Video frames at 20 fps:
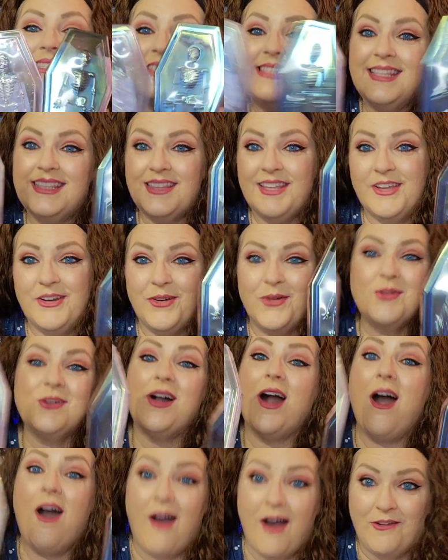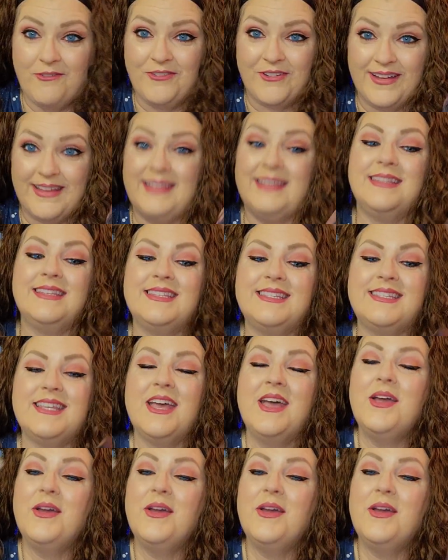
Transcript: the little coffins,